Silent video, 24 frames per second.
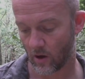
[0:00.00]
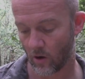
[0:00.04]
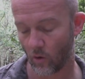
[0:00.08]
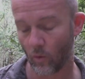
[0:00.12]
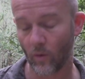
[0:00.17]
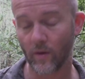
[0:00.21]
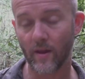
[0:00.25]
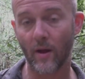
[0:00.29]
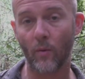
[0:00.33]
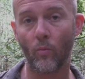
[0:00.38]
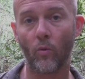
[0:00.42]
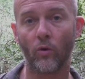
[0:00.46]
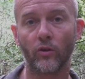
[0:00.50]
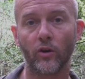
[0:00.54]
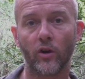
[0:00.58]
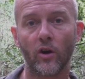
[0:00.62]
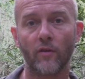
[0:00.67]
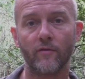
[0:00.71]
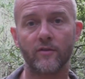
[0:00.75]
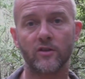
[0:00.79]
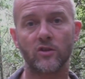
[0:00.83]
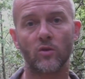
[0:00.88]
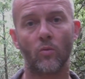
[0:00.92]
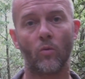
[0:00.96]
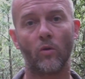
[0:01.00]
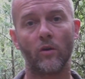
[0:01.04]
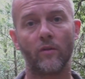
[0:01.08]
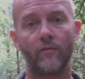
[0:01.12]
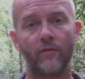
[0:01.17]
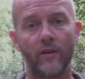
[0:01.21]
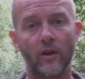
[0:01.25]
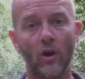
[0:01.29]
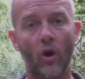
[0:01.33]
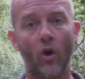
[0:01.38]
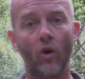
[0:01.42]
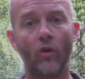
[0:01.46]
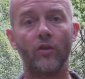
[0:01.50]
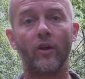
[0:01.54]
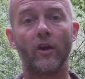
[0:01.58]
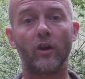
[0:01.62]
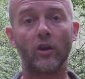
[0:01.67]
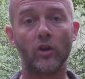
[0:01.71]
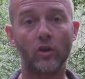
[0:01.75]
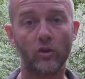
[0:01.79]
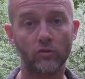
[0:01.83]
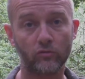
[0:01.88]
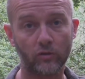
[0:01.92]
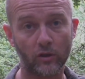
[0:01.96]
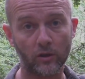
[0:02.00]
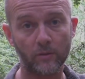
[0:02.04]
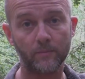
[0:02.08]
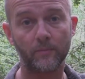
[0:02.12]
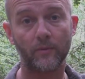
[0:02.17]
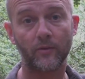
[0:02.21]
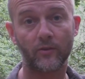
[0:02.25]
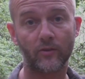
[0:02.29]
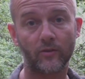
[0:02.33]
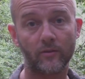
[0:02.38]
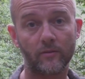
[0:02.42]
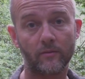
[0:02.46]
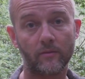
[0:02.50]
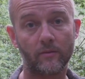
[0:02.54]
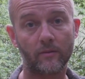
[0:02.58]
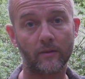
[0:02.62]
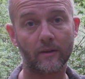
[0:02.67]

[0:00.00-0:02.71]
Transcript: We then wandered over to one of the other groups.